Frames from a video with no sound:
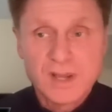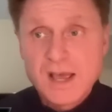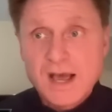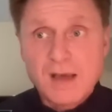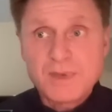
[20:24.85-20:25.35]

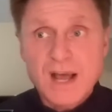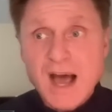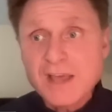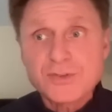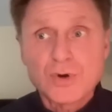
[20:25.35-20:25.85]
I mean,
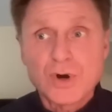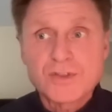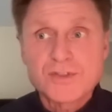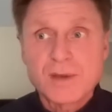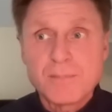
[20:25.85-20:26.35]
I thought
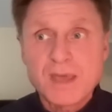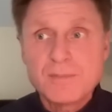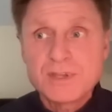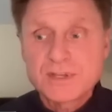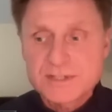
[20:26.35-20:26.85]
that
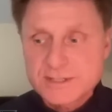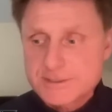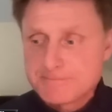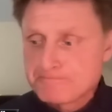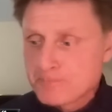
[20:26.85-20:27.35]
maybe
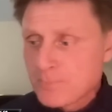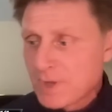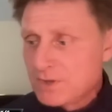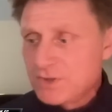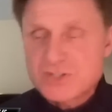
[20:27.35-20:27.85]
this
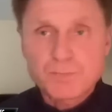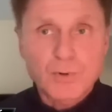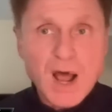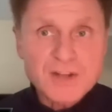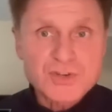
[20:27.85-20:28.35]
this
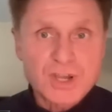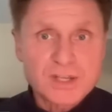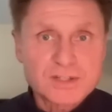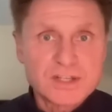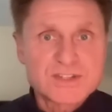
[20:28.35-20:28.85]

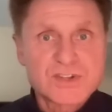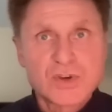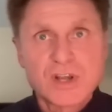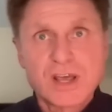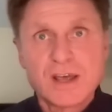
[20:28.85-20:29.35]
project is
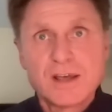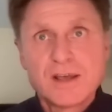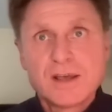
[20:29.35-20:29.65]
going to